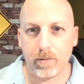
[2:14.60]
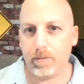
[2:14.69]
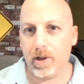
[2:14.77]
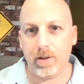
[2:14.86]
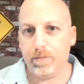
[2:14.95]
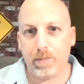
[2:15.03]

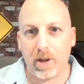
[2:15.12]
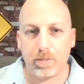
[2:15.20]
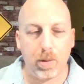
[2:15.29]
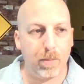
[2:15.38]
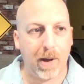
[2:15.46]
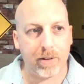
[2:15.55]
and
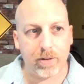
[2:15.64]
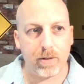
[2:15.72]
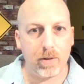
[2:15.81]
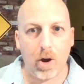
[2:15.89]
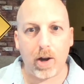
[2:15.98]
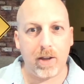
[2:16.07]
baseball bats
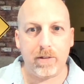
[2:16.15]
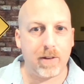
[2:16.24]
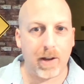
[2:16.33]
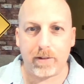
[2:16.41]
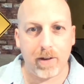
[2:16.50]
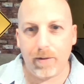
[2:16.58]
and hockey
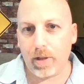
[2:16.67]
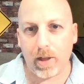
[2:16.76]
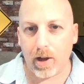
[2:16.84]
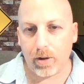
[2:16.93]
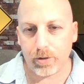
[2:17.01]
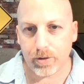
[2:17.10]
sticks and everything
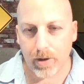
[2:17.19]
else,